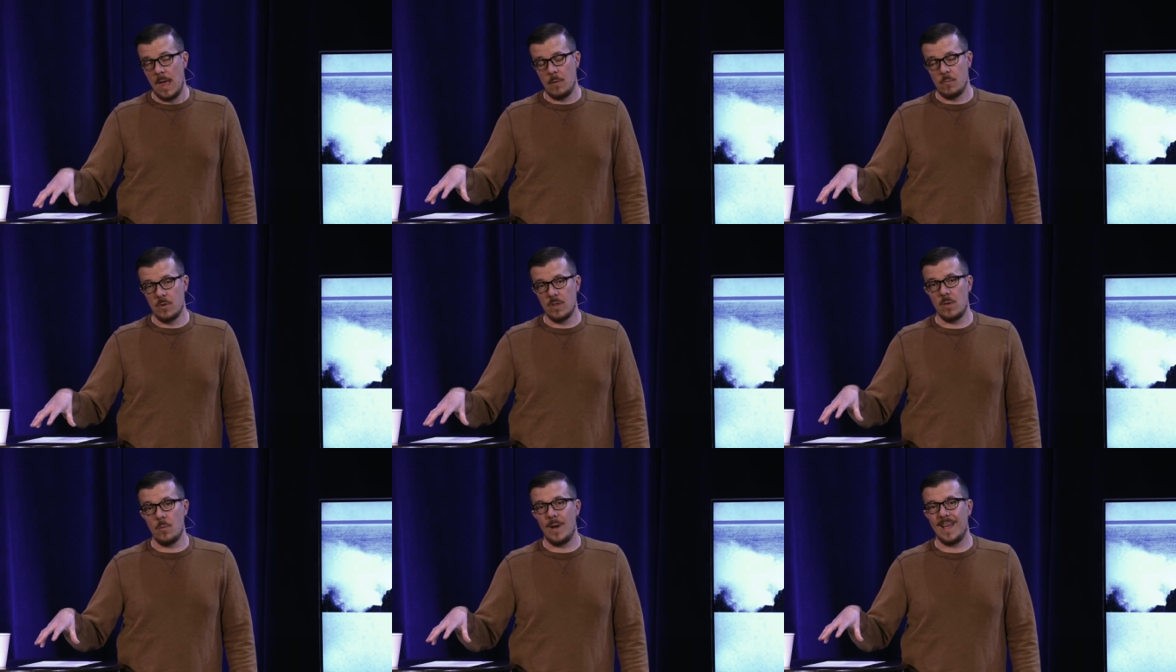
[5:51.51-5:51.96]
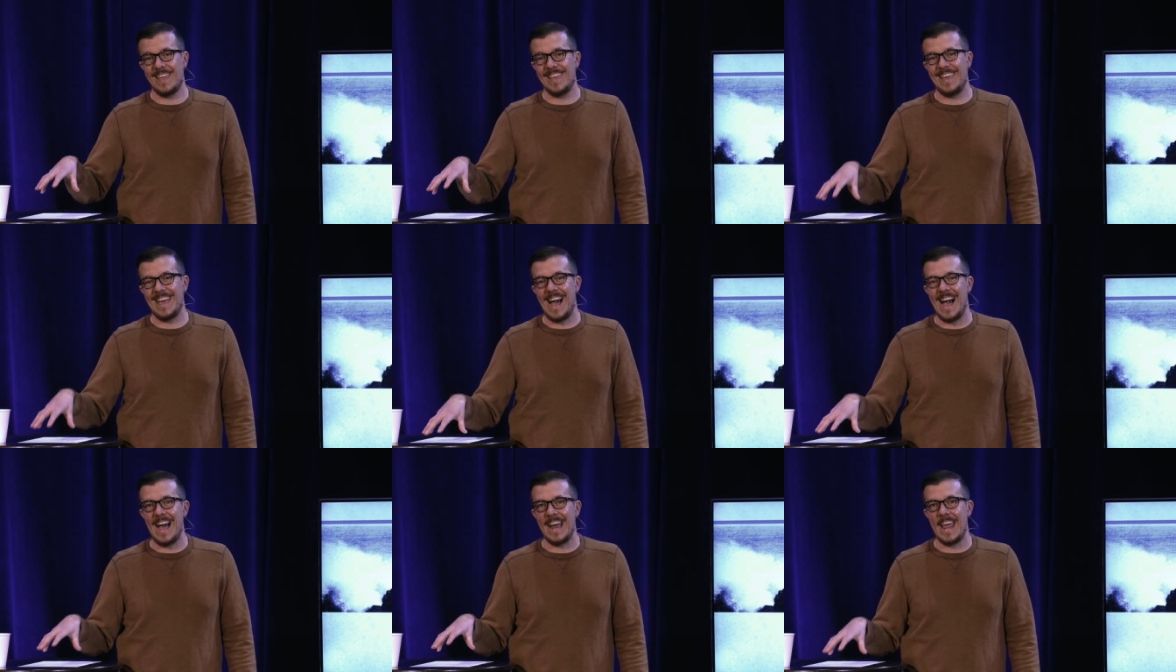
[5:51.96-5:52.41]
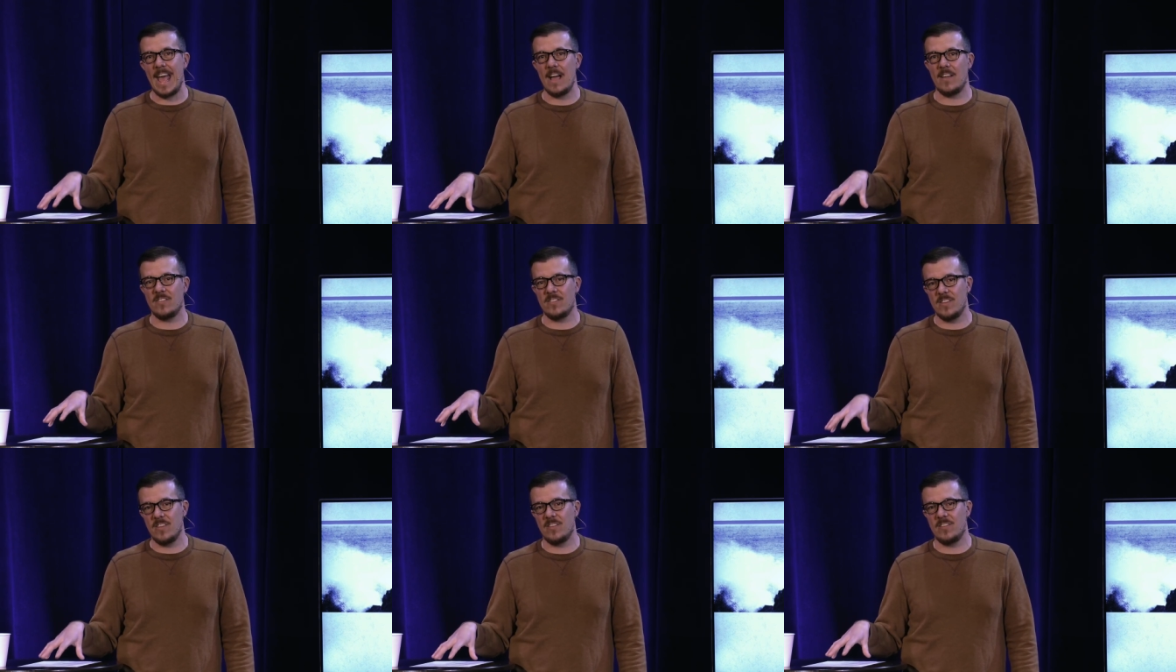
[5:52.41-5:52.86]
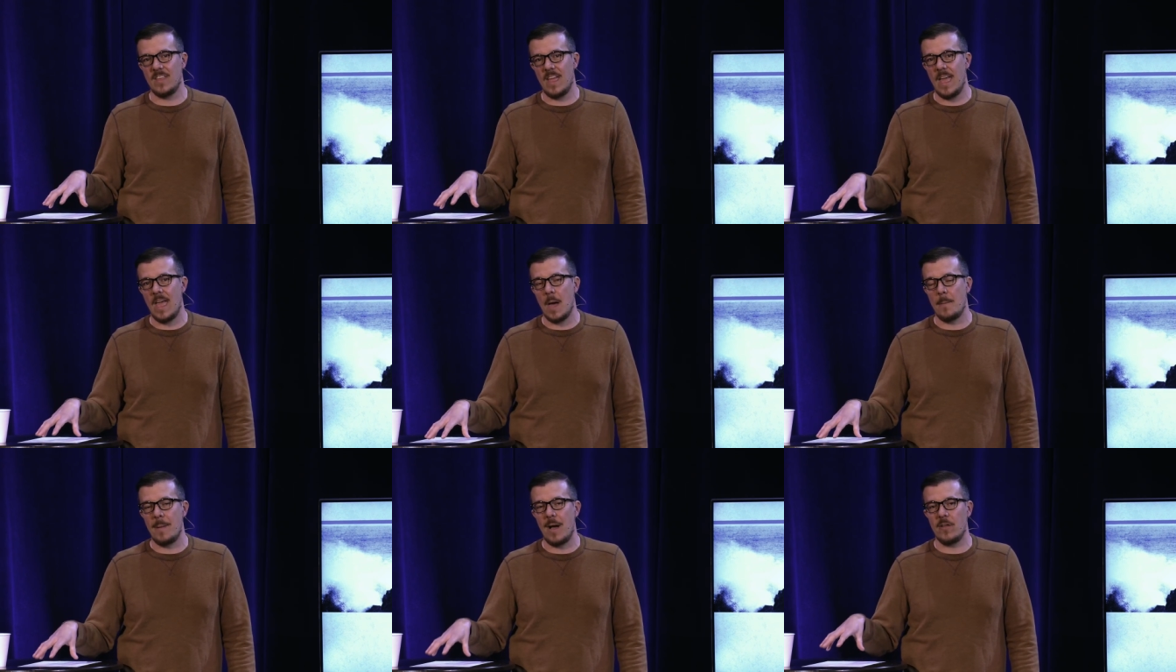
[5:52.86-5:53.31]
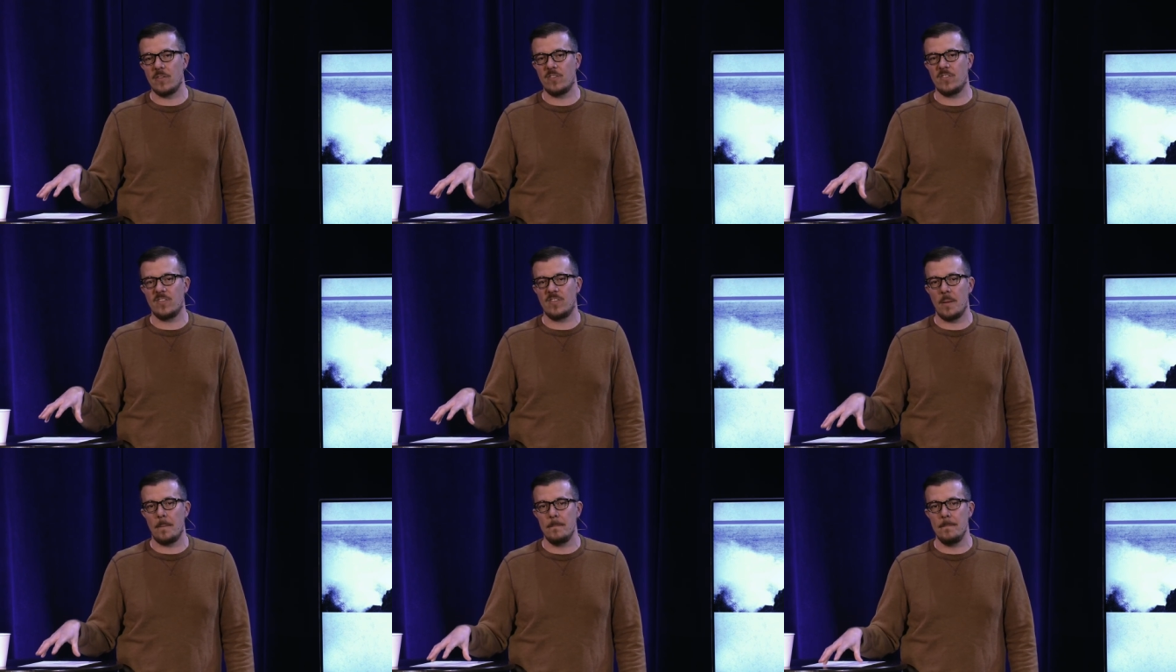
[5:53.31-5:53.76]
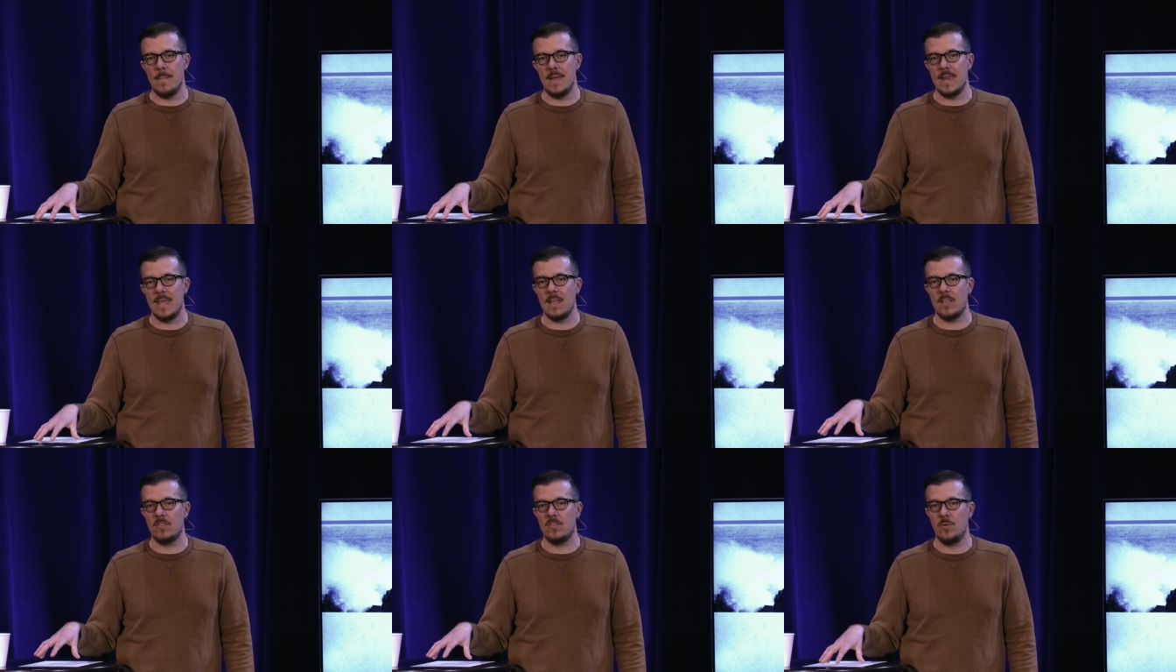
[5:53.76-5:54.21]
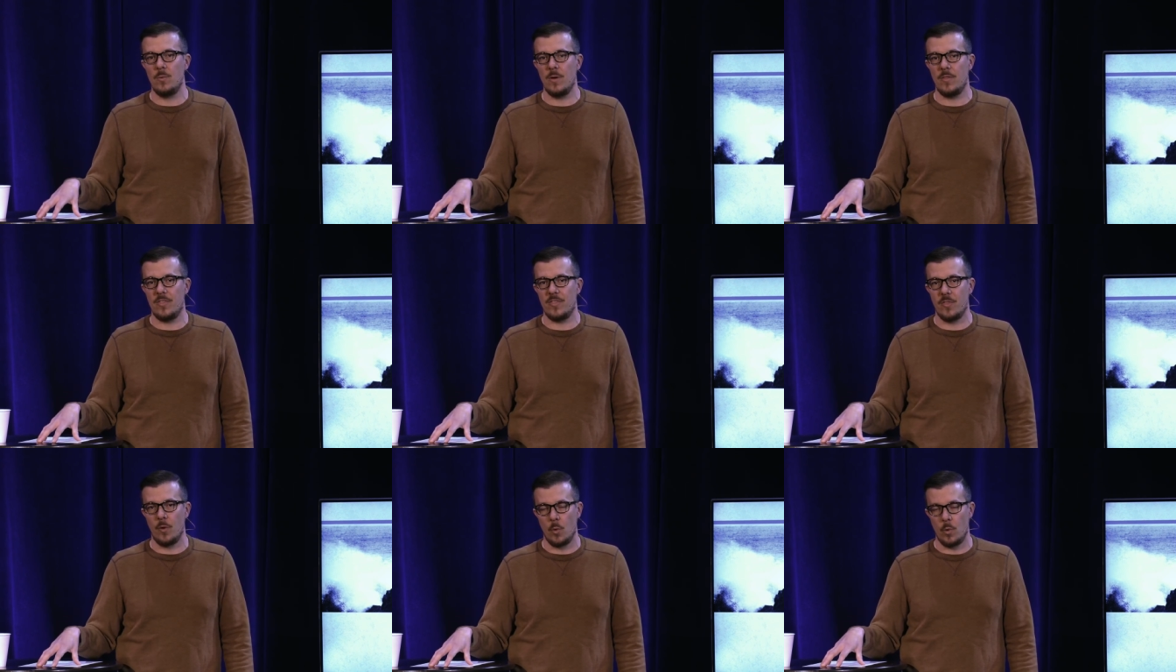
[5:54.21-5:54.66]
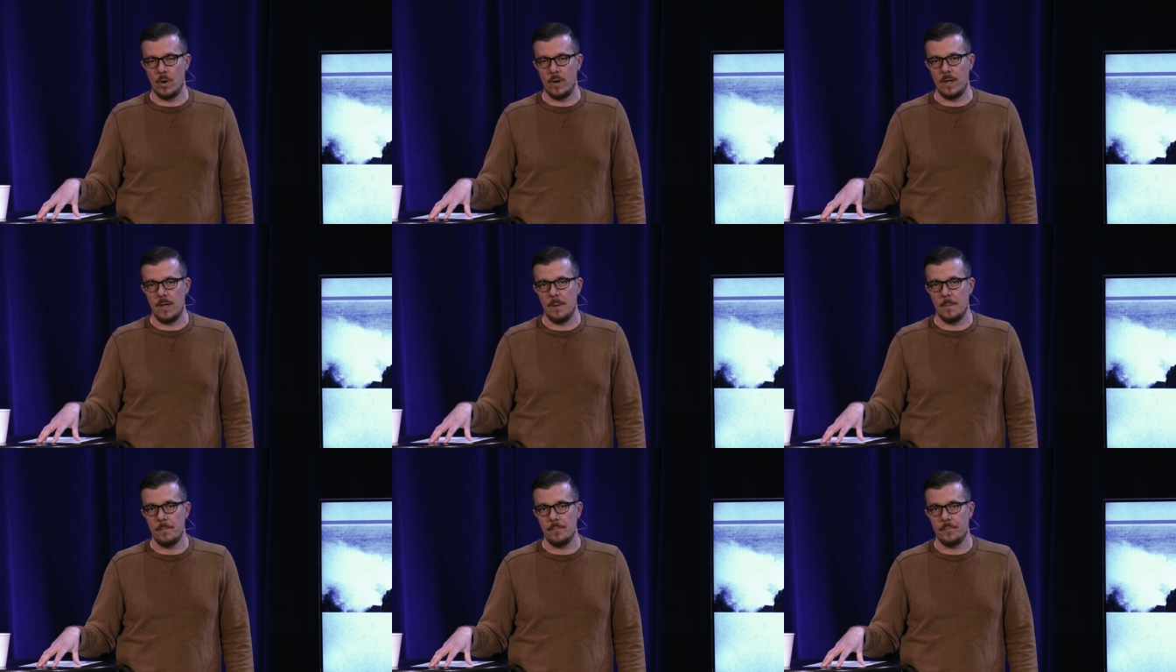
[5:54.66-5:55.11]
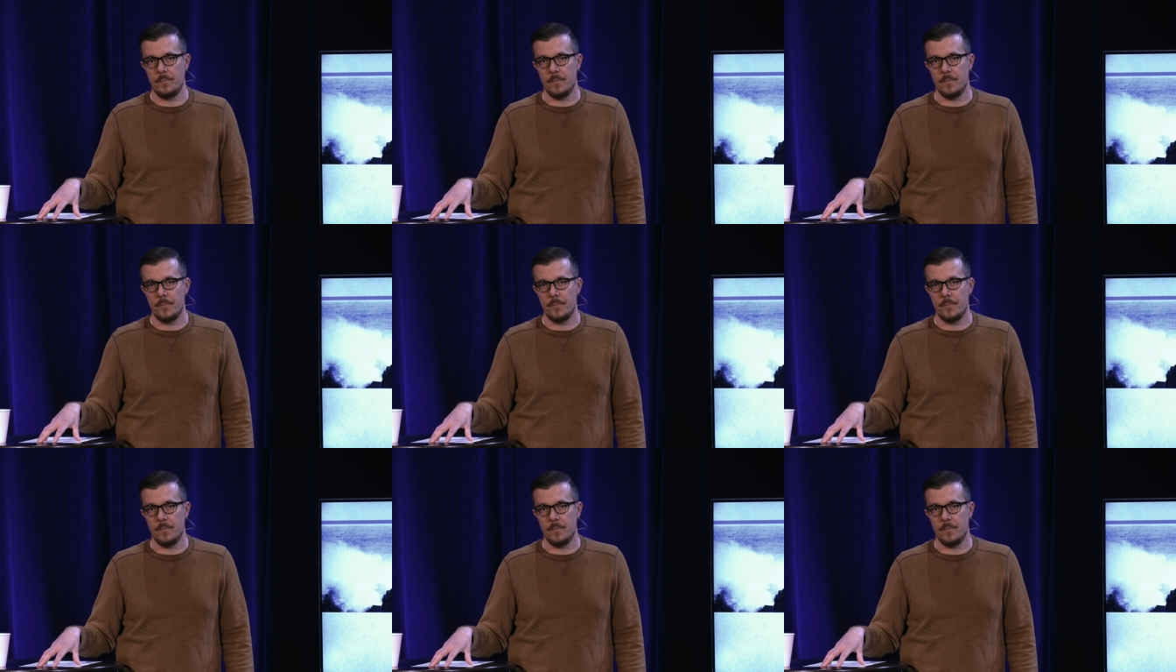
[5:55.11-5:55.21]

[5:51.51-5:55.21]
and really what God has to say about submitting to authority.